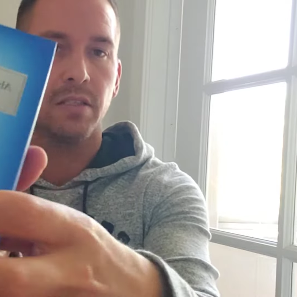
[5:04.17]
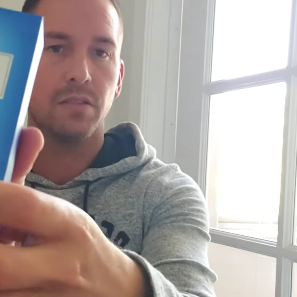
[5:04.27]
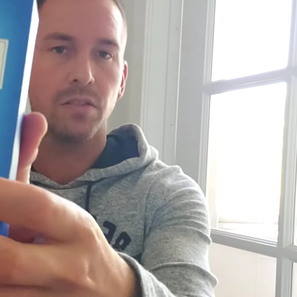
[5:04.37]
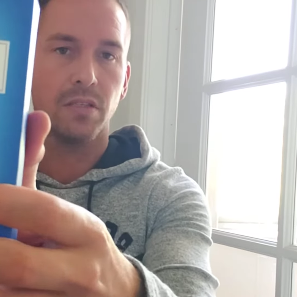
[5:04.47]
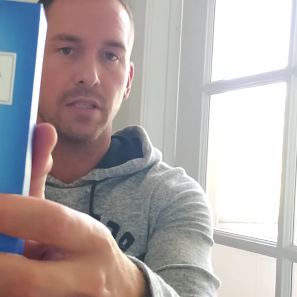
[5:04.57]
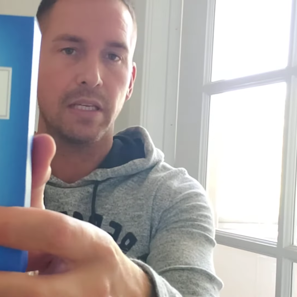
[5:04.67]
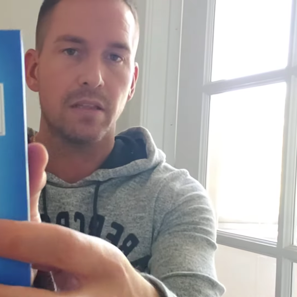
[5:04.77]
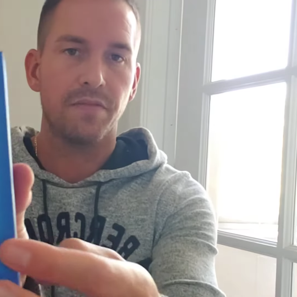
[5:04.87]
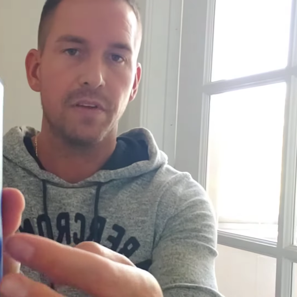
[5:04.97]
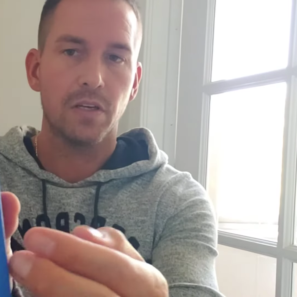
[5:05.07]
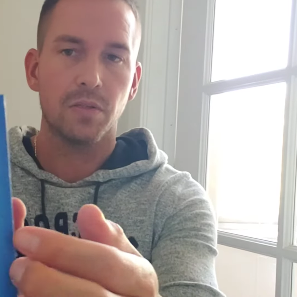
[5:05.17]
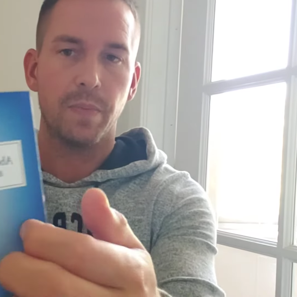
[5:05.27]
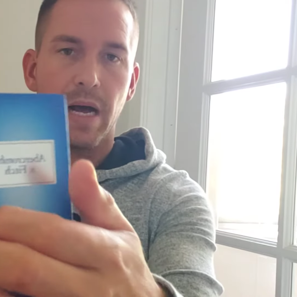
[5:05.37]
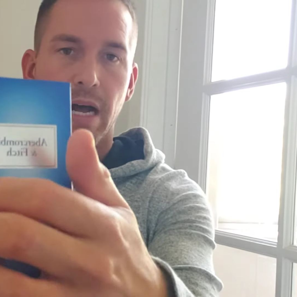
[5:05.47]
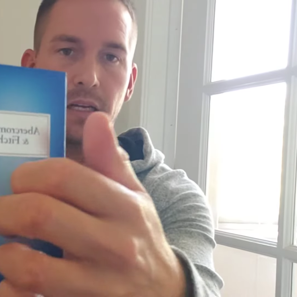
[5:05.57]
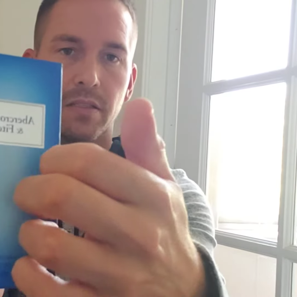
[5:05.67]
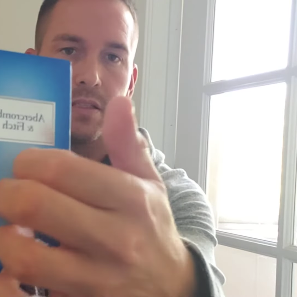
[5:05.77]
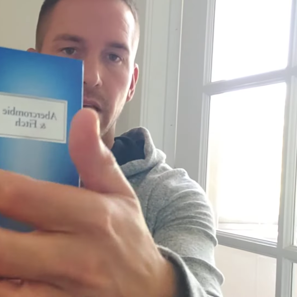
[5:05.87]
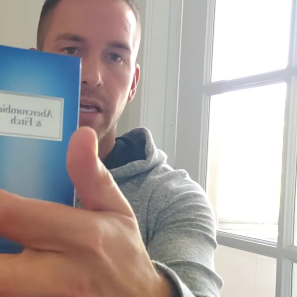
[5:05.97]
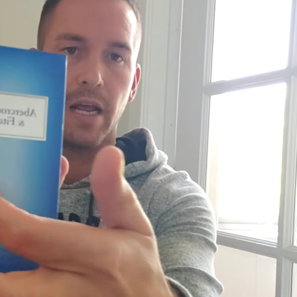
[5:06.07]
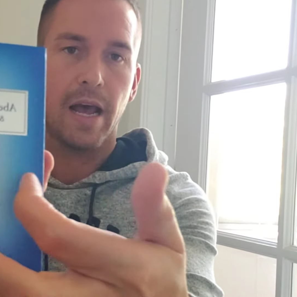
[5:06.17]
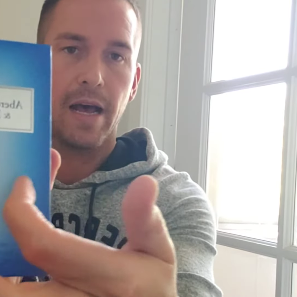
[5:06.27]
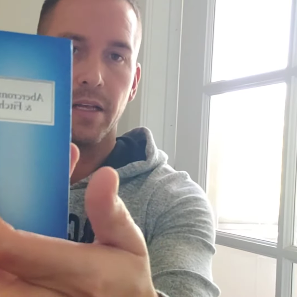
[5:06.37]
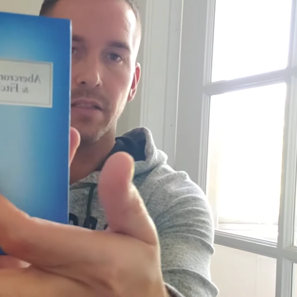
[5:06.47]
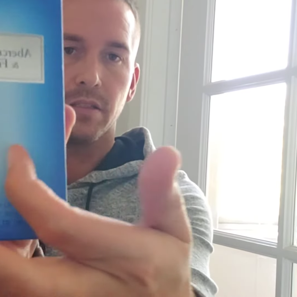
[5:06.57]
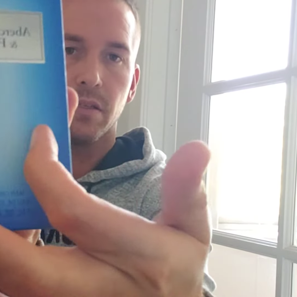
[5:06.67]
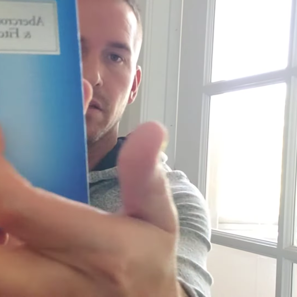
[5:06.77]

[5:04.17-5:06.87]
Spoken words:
It's just like the Fierce box. It has